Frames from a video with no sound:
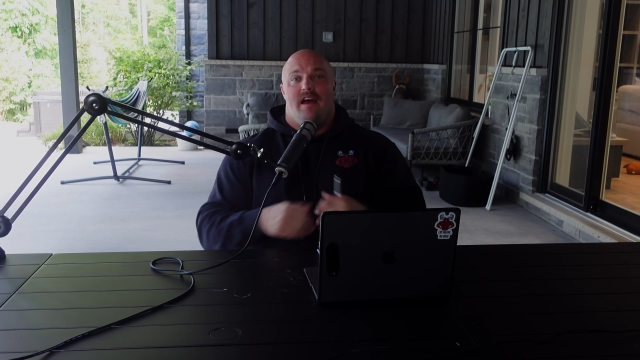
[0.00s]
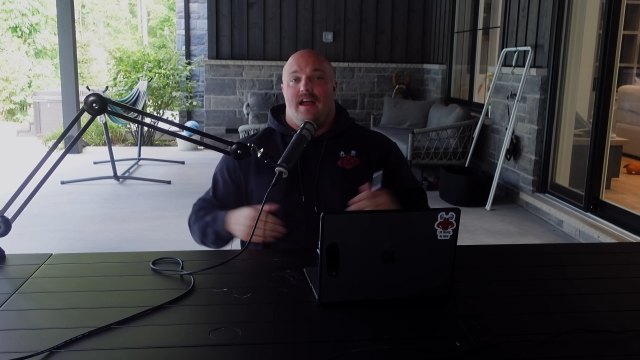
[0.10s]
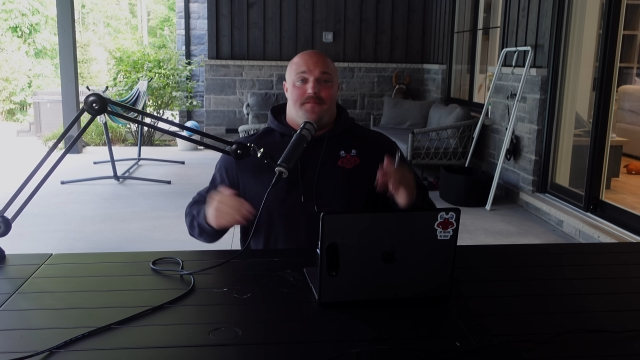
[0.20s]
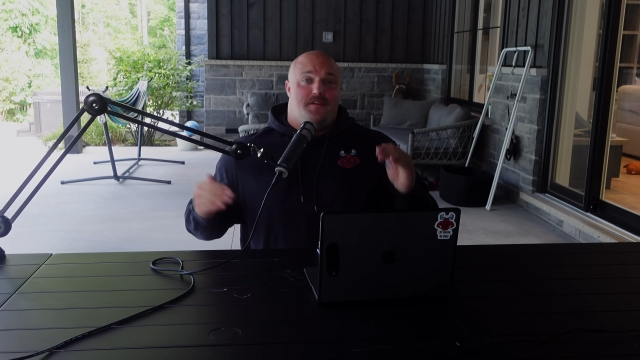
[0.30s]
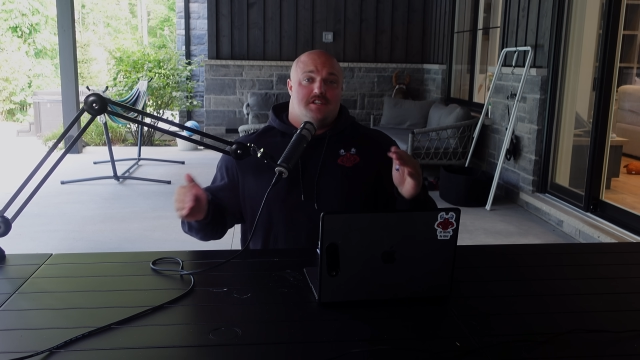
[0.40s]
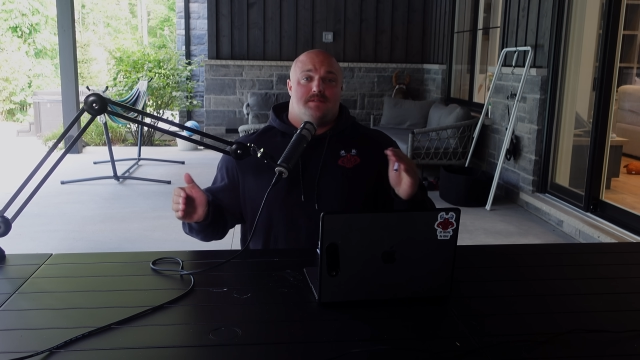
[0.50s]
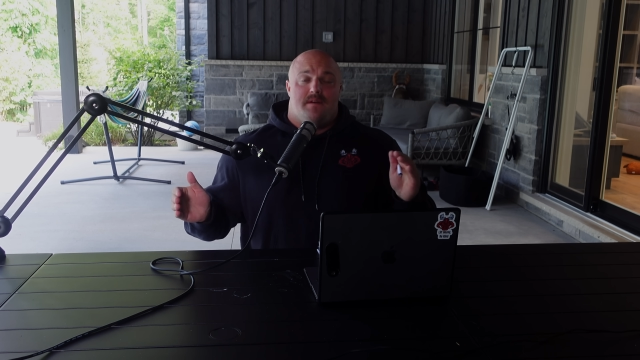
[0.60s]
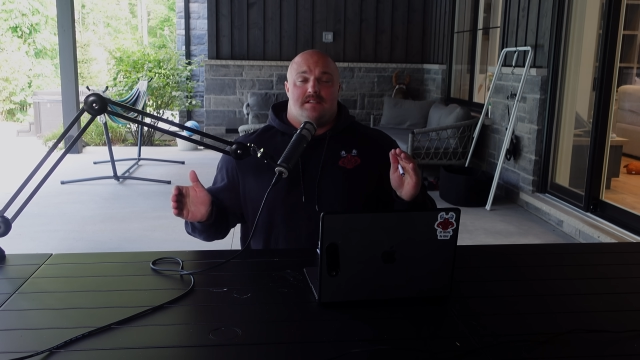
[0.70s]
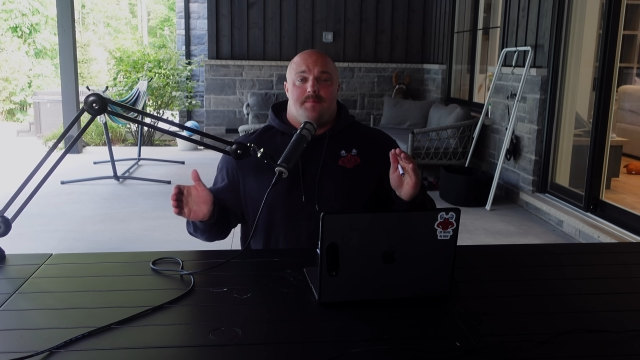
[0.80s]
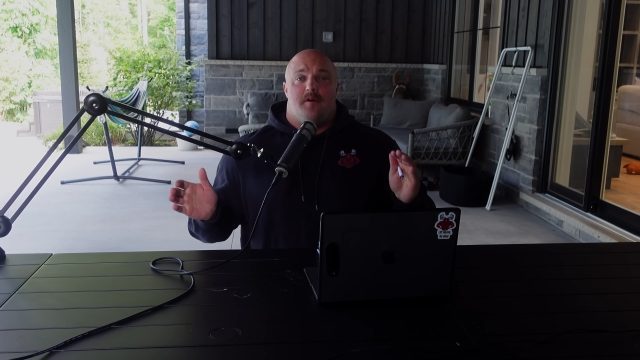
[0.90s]
And if you just
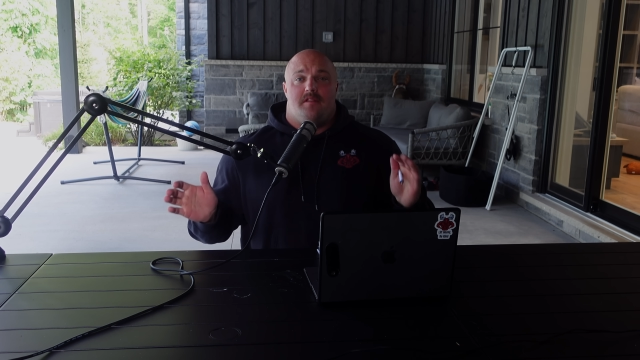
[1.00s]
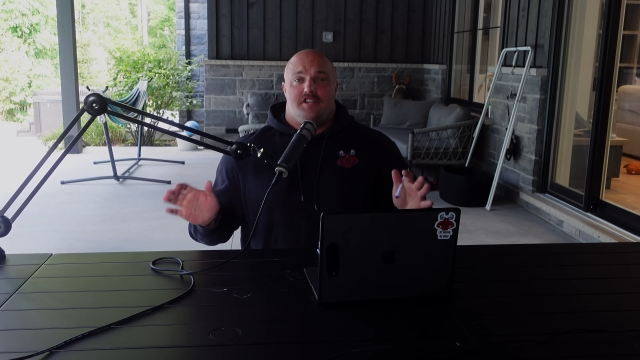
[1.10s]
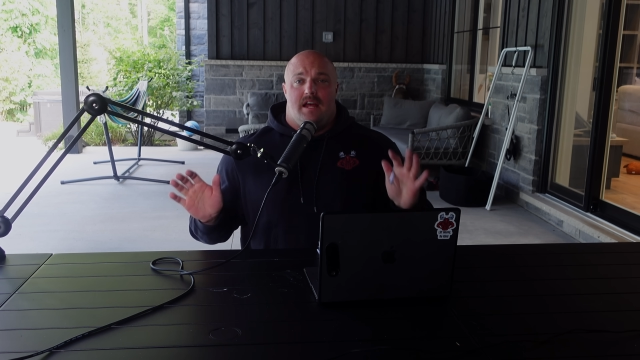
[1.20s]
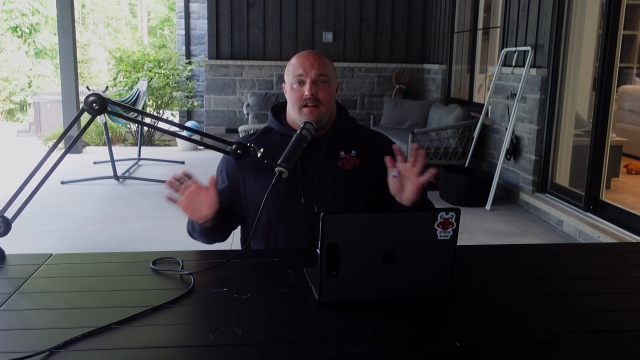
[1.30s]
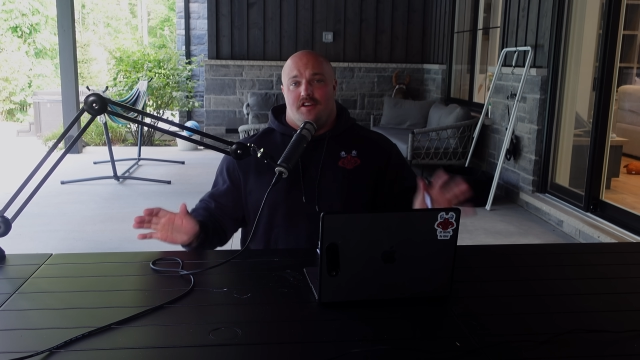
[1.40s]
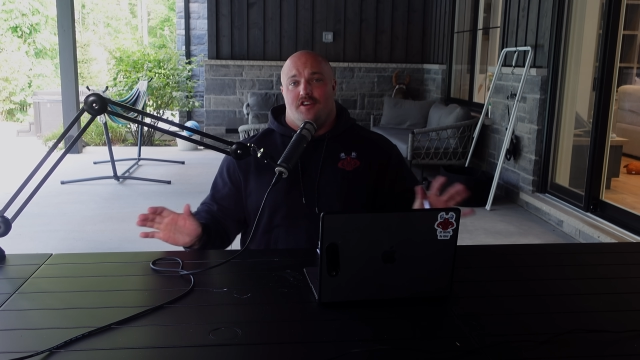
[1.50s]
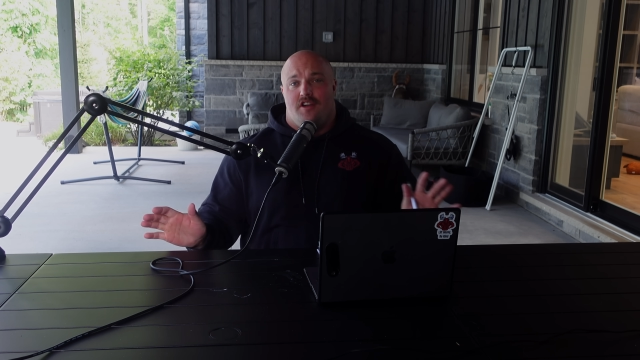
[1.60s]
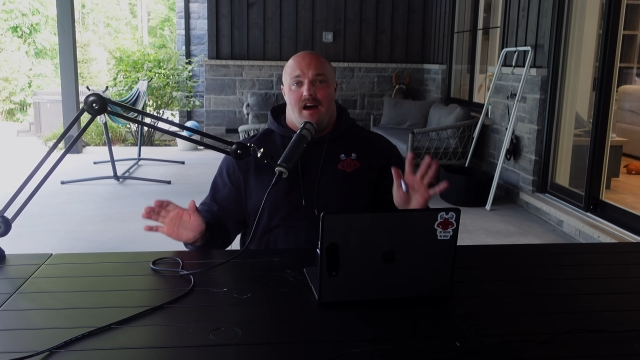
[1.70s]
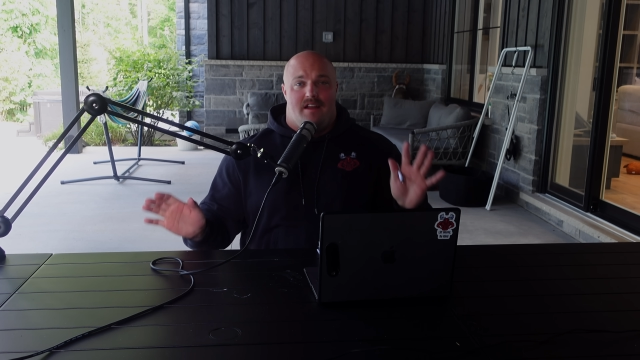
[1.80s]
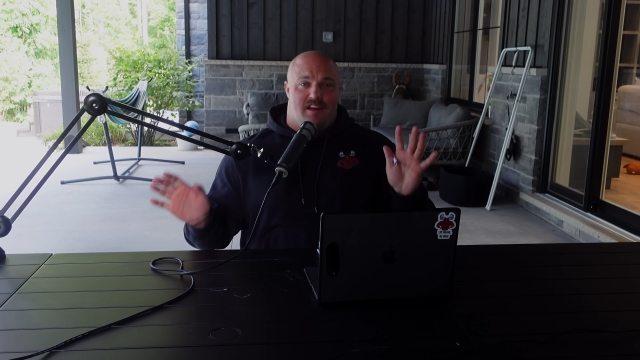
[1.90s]
want to support the channel, you're
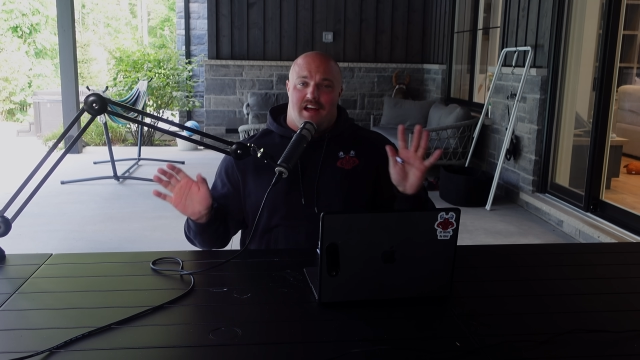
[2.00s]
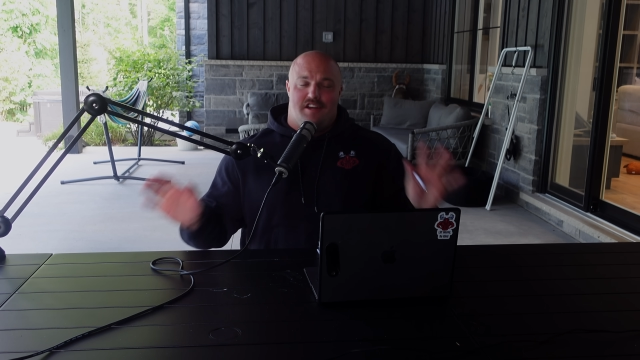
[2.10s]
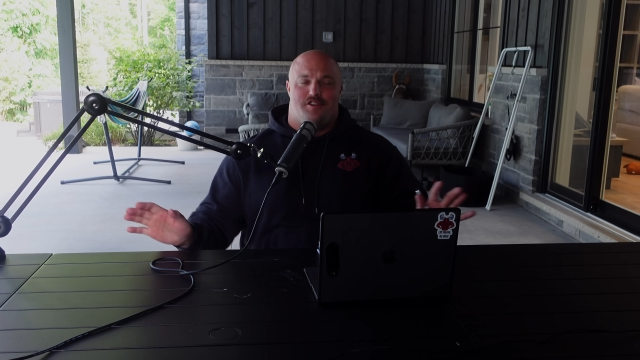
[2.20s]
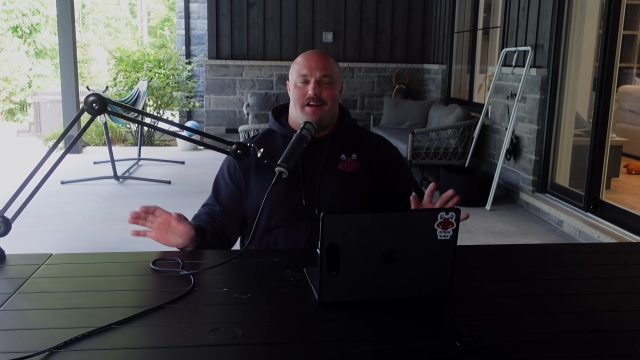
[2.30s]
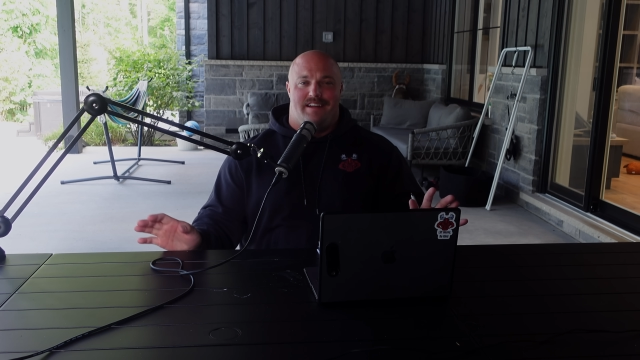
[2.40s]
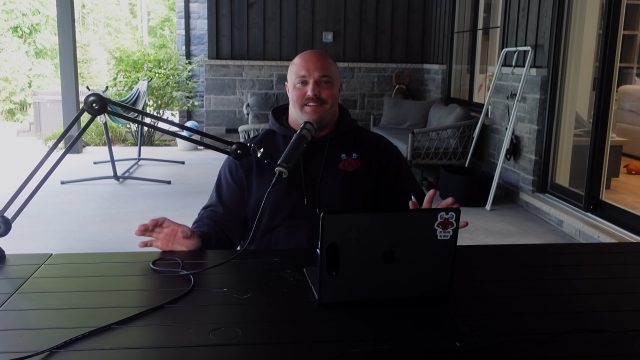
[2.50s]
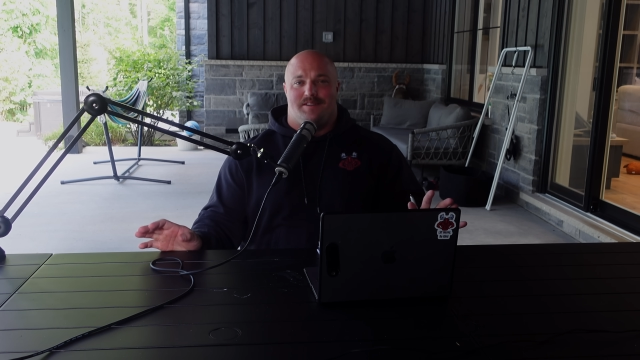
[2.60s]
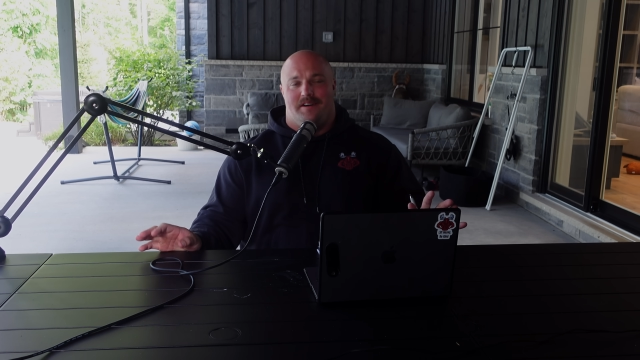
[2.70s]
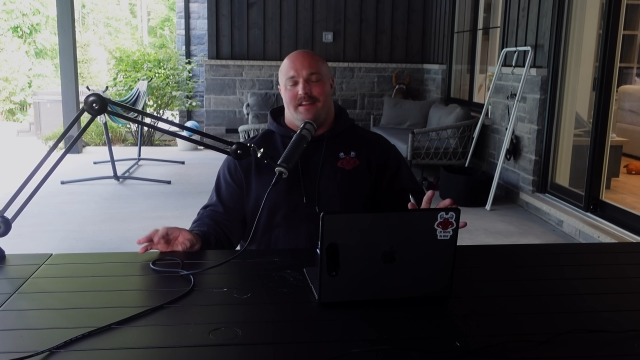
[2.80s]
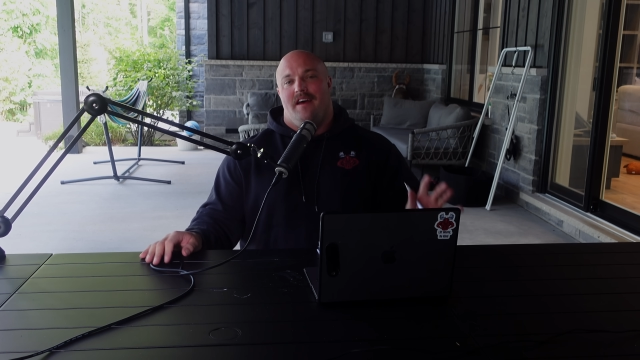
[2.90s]
not, you got your training
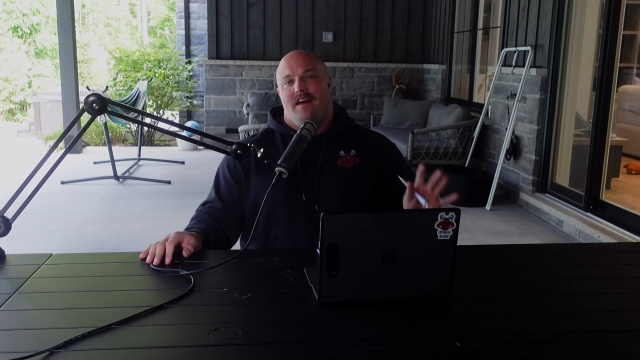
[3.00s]
sorted,